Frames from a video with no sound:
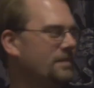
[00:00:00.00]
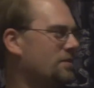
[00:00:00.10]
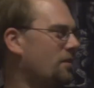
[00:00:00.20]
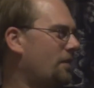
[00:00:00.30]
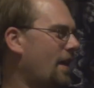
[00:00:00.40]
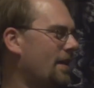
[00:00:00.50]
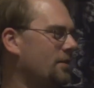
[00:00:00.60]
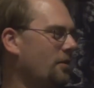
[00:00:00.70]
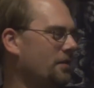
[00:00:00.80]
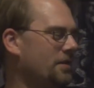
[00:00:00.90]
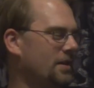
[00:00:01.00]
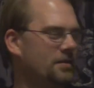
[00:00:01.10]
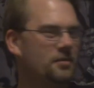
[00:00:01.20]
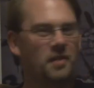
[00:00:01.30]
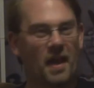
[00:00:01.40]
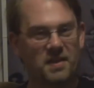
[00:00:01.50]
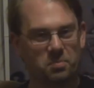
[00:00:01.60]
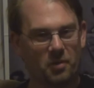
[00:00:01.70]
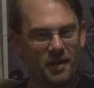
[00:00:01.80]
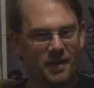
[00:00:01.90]
So that, you know, again,
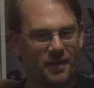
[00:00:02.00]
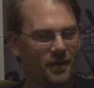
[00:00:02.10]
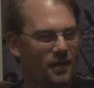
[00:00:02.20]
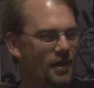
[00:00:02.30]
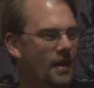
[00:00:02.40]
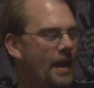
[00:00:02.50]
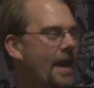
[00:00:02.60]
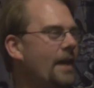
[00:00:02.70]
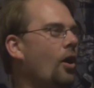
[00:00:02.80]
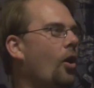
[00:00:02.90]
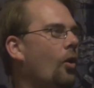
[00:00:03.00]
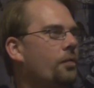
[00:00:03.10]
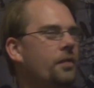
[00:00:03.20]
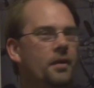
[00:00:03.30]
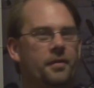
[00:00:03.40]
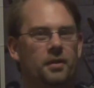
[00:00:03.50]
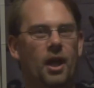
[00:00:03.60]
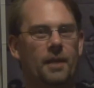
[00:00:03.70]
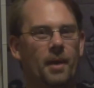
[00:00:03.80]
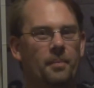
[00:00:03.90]
glass breaking. And, oh, the, the
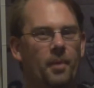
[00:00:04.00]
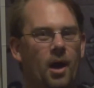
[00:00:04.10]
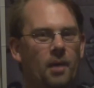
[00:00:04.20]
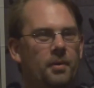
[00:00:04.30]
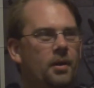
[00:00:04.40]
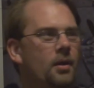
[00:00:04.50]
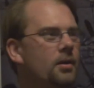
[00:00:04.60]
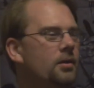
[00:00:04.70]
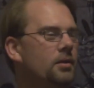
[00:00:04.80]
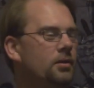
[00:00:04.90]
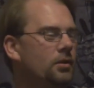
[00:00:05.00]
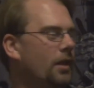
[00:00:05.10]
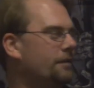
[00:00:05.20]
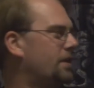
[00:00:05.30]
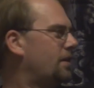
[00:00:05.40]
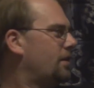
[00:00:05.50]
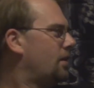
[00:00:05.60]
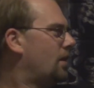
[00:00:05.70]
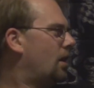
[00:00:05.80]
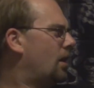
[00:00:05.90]
line by Bob, loved it.
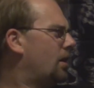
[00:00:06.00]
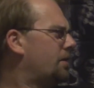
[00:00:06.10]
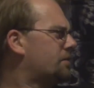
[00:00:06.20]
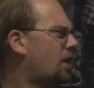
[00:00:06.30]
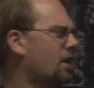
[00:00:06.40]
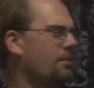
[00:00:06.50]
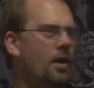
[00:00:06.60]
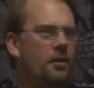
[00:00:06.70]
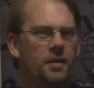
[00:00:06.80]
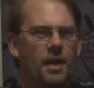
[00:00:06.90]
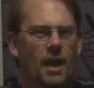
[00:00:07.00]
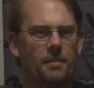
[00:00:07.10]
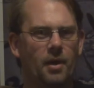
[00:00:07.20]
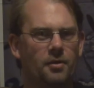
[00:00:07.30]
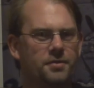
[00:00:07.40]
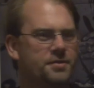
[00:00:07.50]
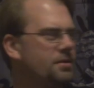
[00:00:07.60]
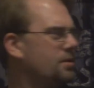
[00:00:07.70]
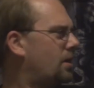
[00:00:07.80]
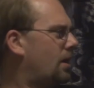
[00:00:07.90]
Uh, he was talking about nightmares.
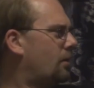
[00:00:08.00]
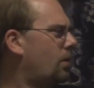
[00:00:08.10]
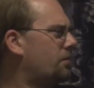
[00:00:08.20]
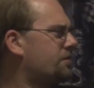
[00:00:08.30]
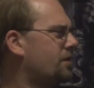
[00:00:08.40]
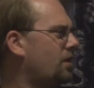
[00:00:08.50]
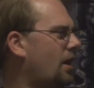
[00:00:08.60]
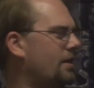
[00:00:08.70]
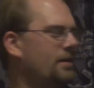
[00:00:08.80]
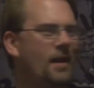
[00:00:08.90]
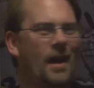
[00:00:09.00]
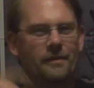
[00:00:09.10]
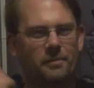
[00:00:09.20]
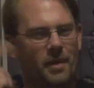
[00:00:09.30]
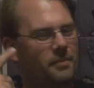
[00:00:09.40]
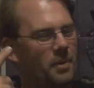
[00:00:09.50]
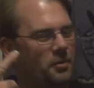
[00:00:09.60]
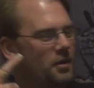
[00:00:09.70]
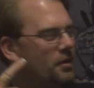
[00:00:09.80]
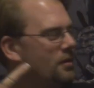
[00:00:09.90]
And yeah. what was the line? I have a bad memory.